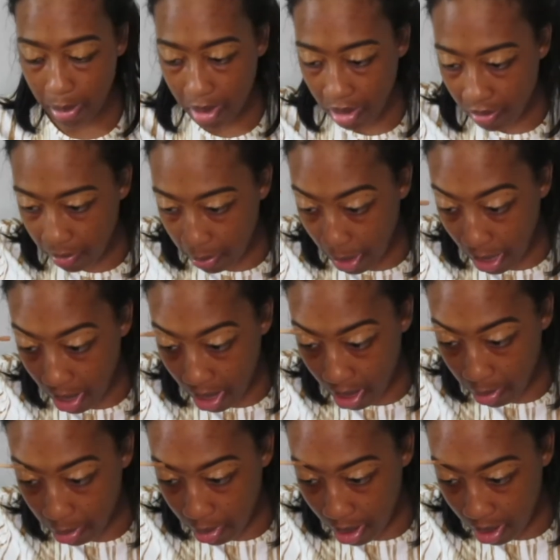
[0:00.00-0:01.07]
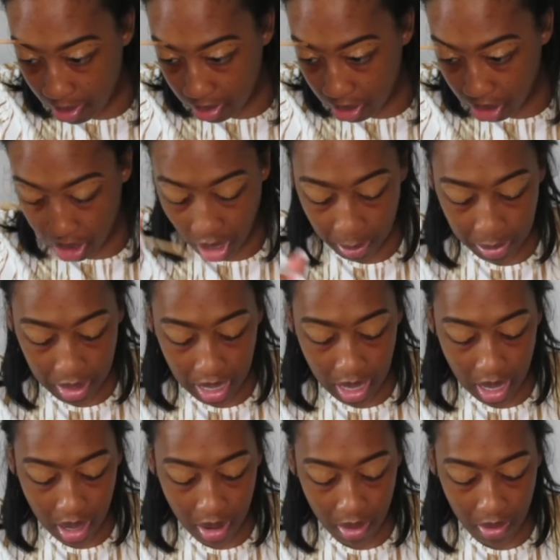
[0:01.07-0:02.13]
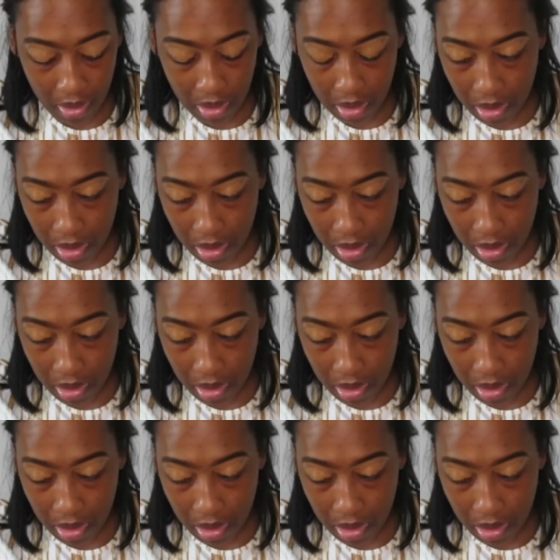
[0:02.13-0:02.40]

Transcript: of my eyebrows to shape that out.